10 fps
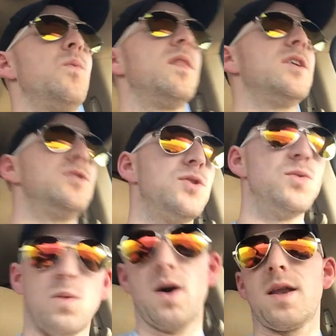when they
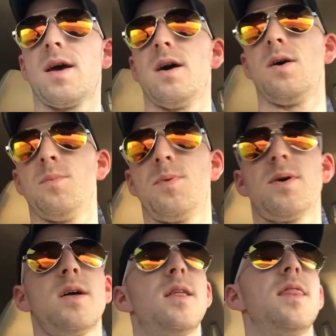do want help,
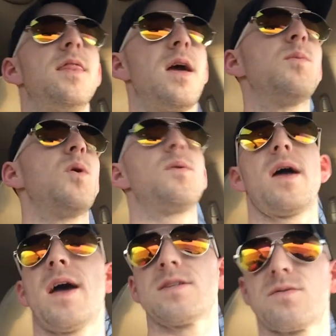they
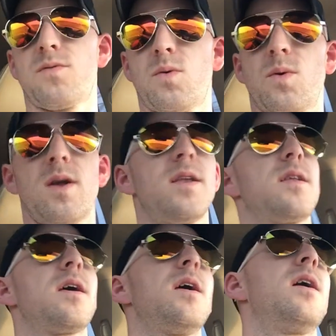won't ask for it.
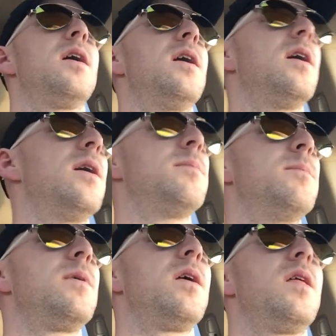
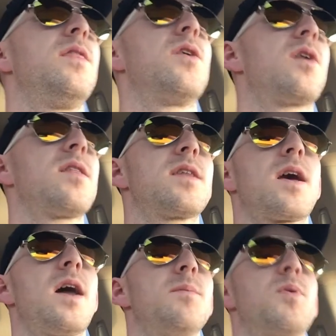Um, they're not the
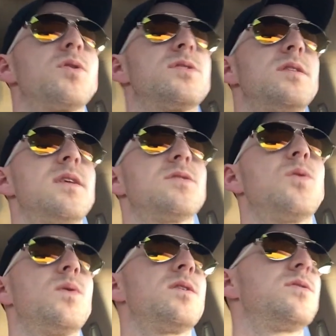kind of person that's
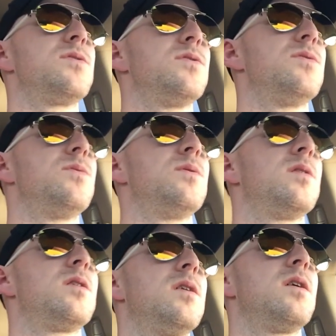going to
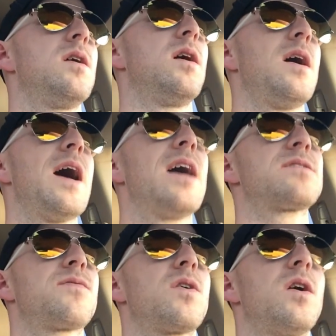
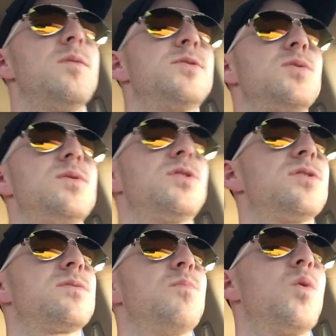ask for help. So it's
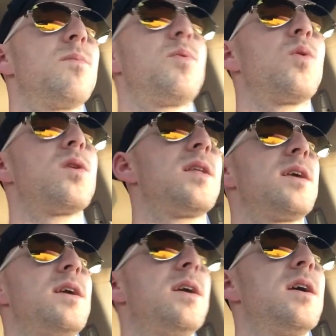just more
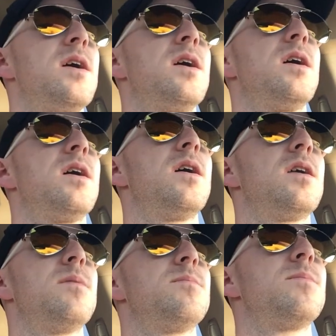importantly
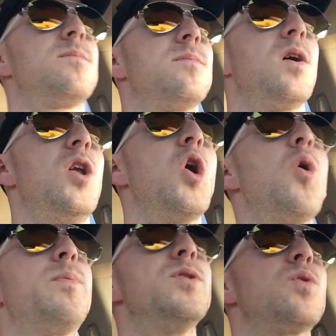um, an
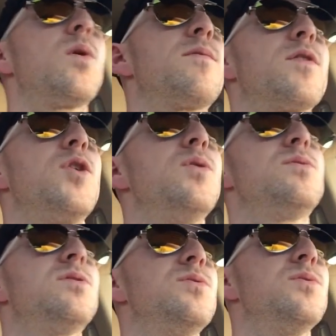open door for
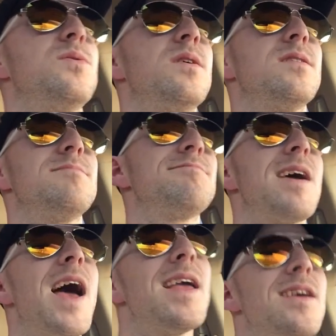you to
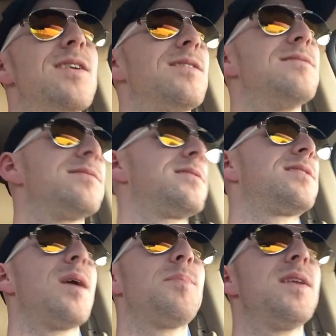you know,
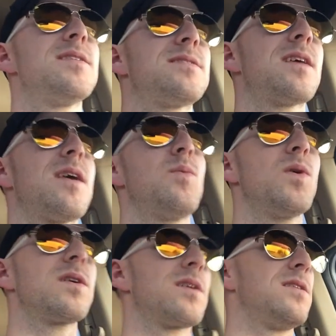step in and say,
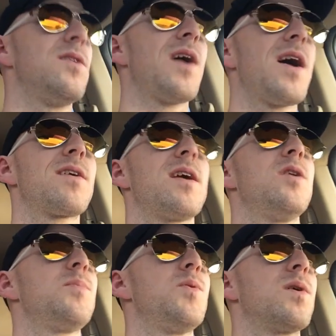what, you know, can I
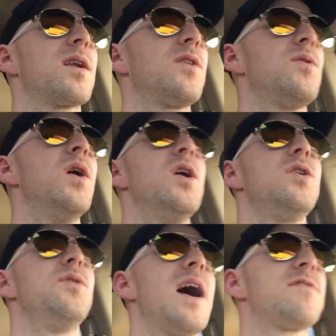help you? What can I do?
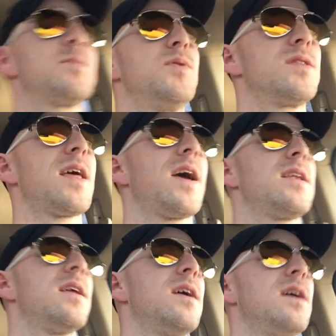You have to put that,
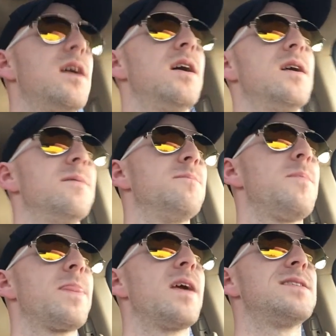
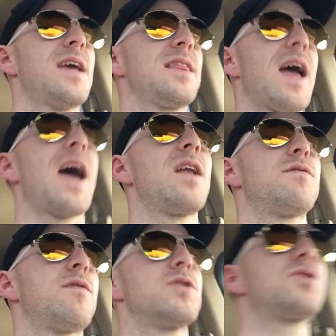um, take the hat
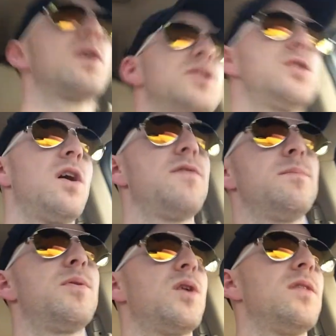of frustration off
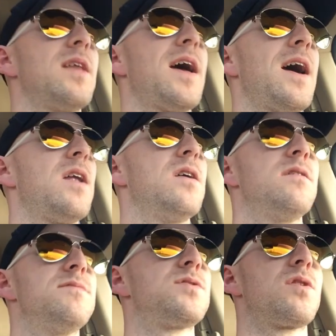and put on the hat
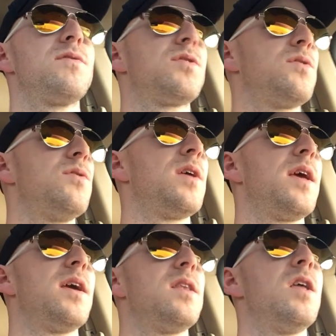of servitude.
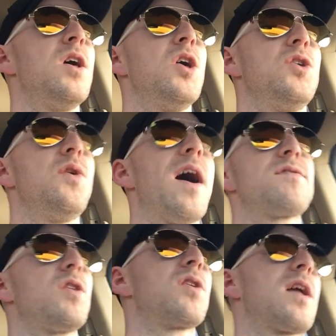And you
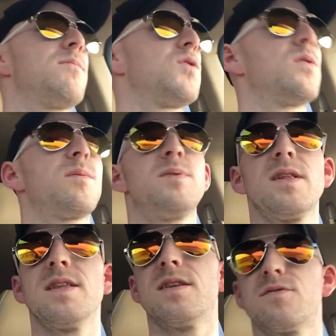have to look at them through a
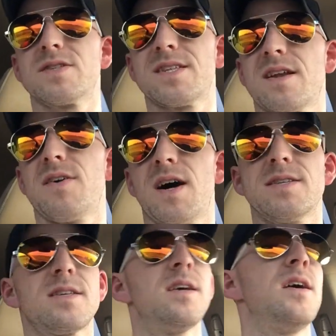completely different set of
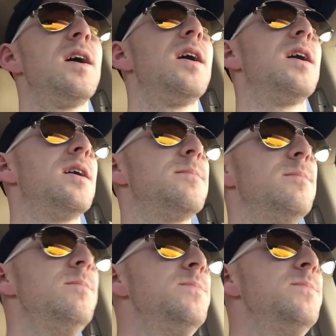eyes. Um,